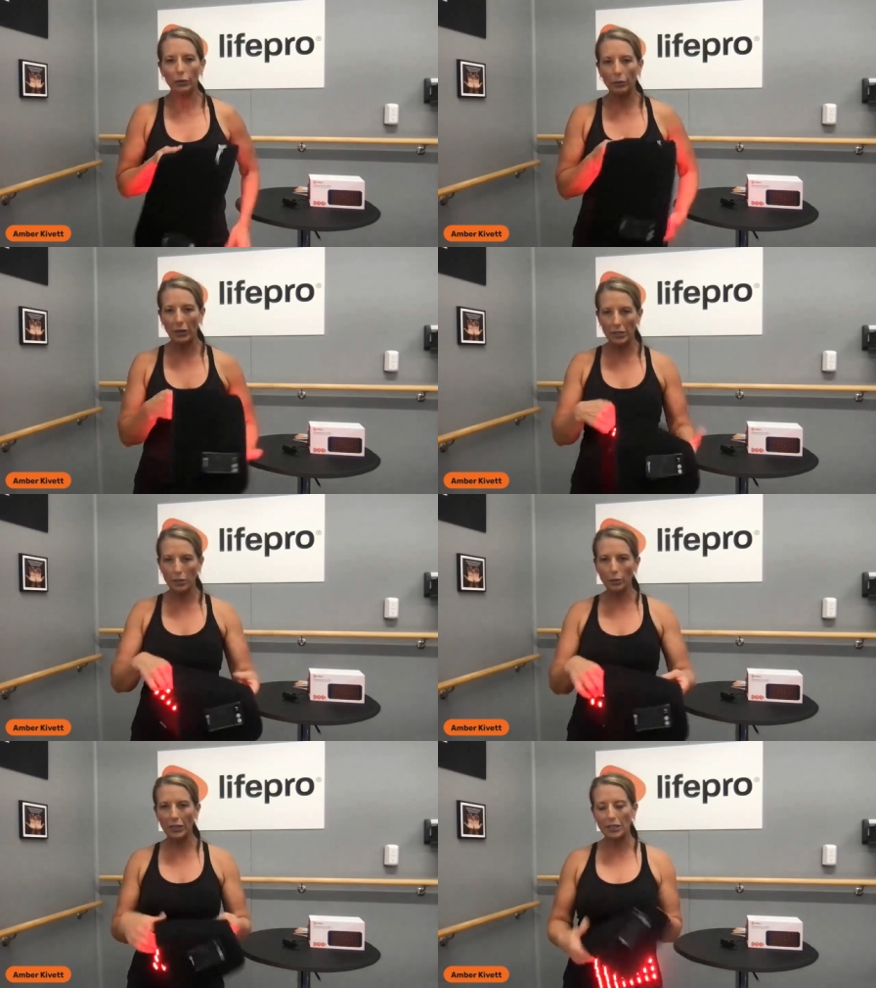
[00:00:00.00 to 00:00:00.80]
and we make
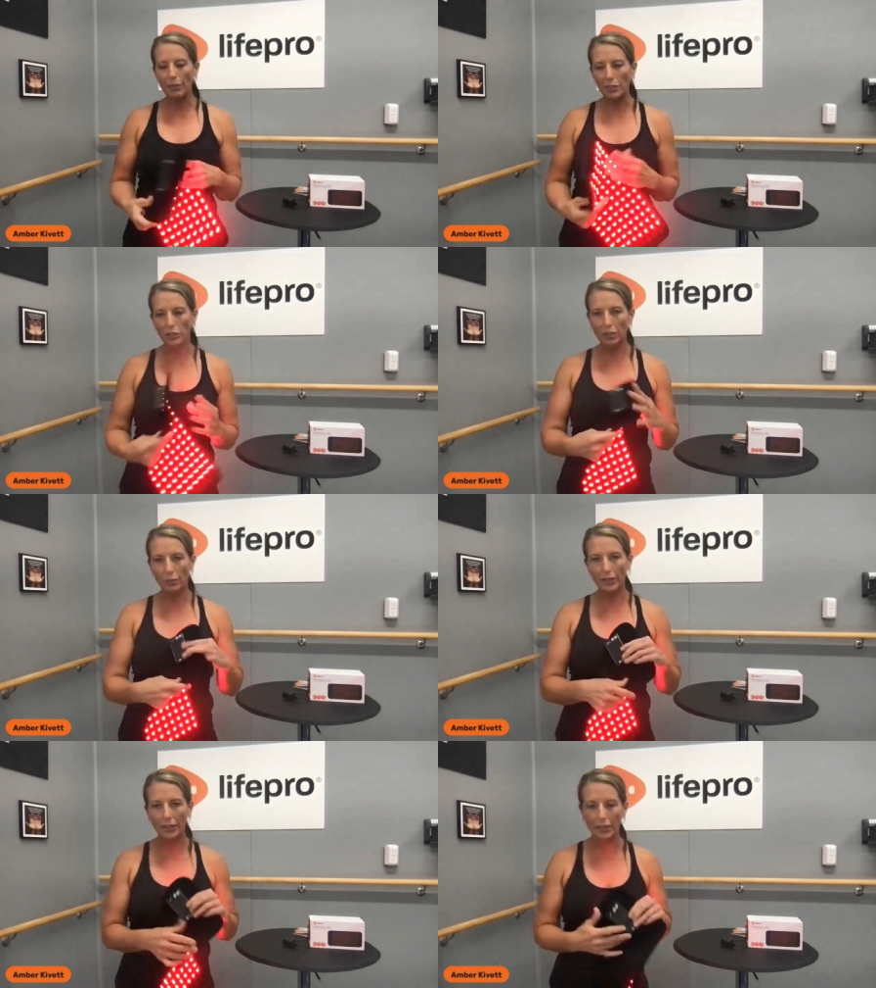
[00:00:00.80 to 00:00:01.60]
so many specialty
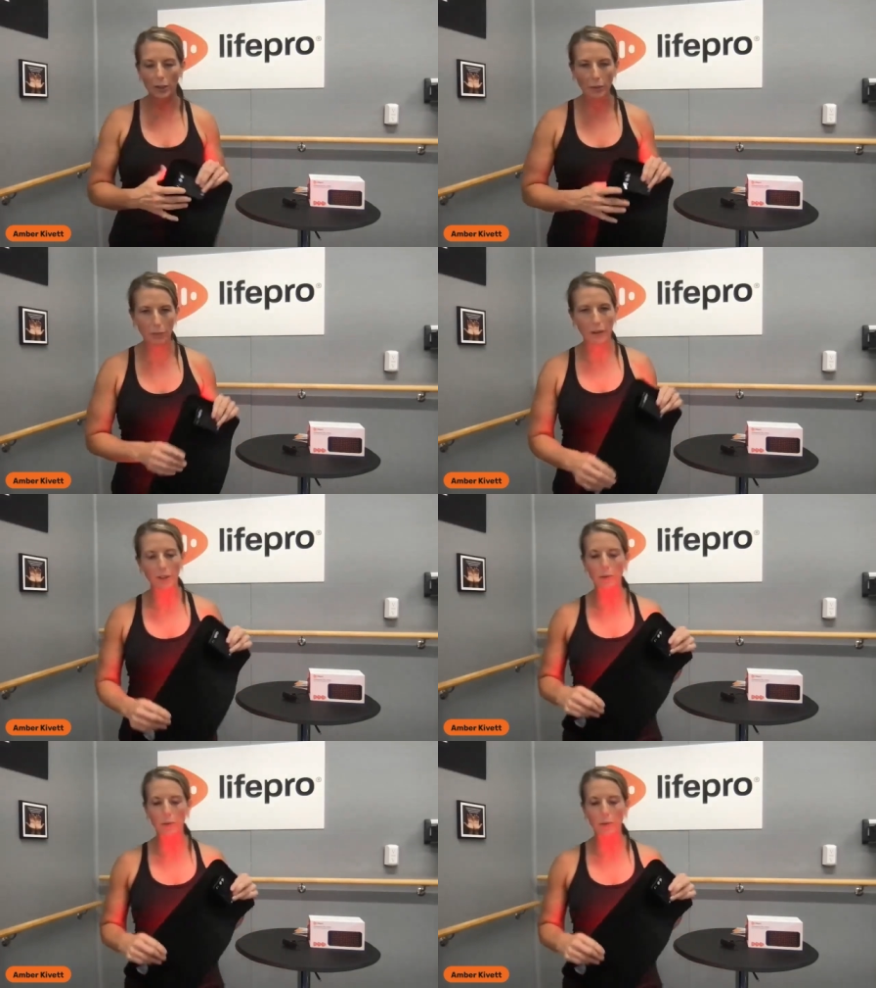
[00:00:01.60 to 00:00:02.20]
red light therapy products.